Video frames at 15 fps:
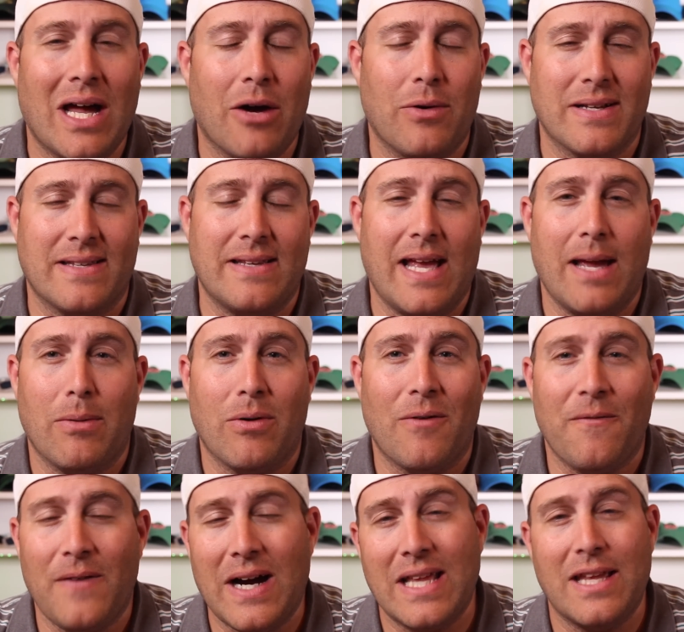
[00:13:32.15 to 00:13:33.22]
and I wasn't able
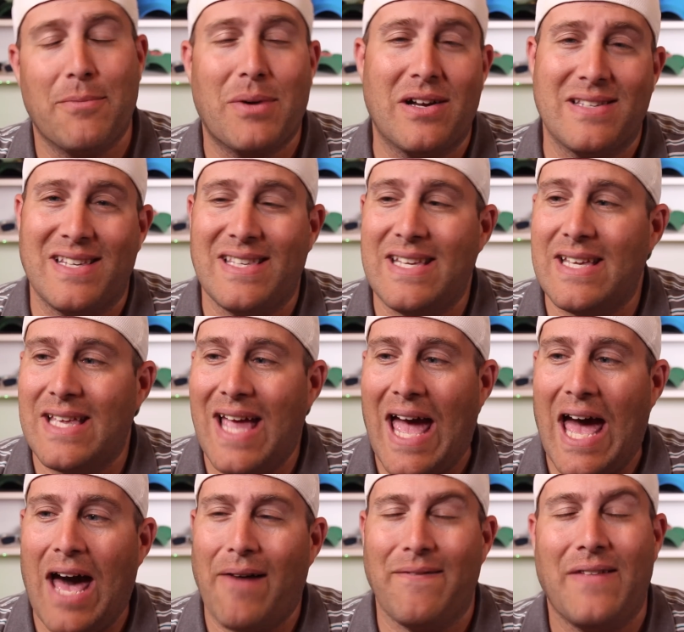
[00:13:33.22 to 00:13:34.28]
to find it because it didn't
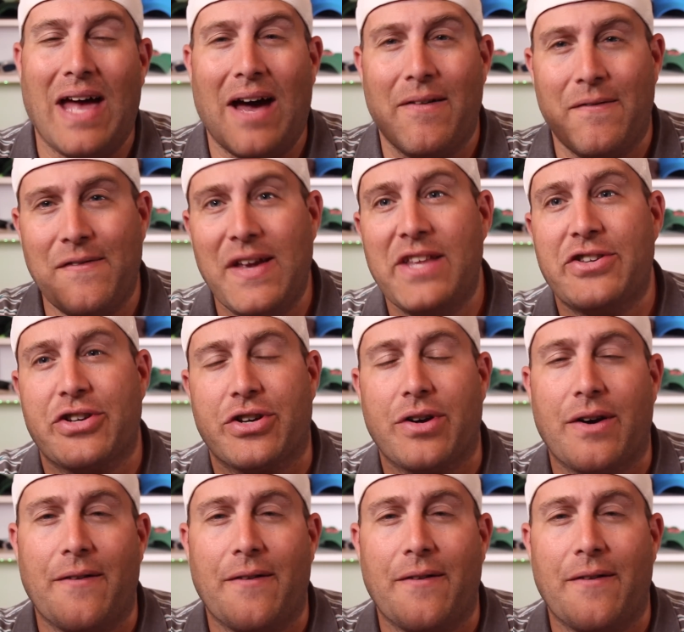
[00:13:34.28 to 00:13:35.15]
have that feature